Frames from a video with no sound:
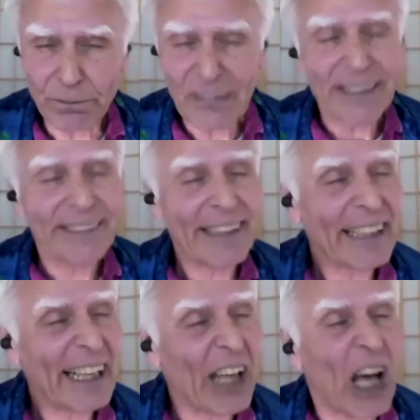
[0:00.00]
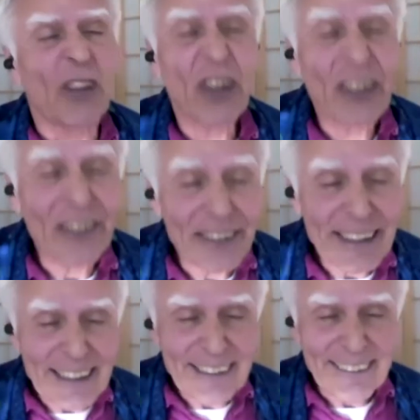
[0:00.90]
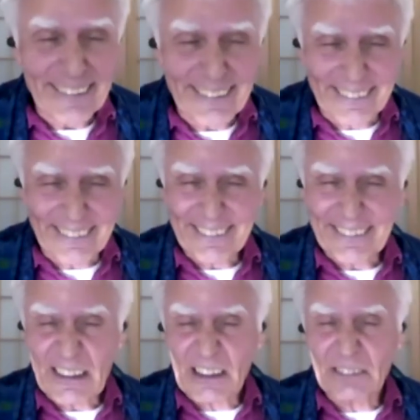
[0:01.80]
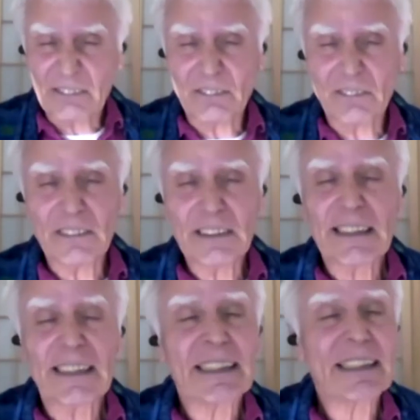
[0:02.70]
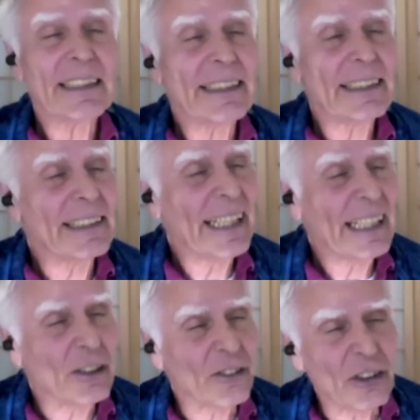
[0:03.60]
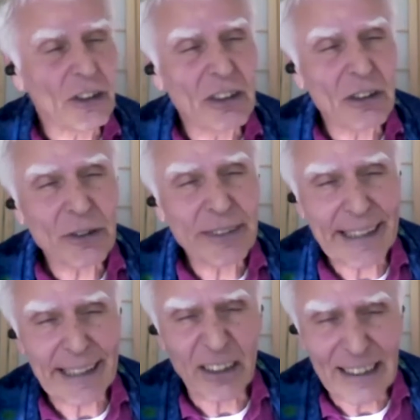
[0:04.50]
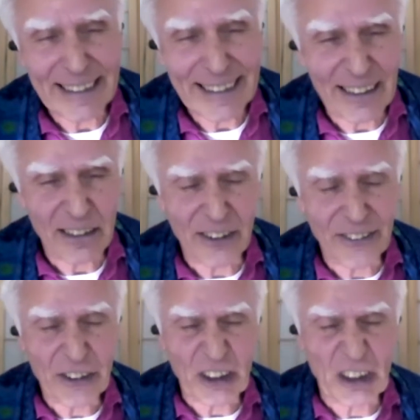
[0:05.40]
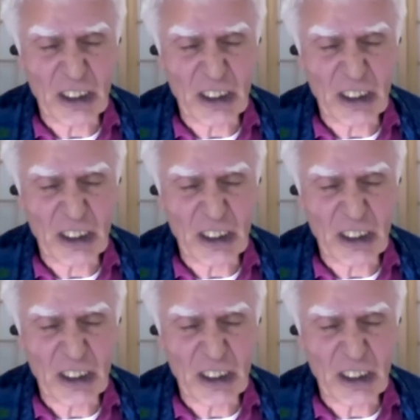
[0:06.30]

They are the leaders in how the new technology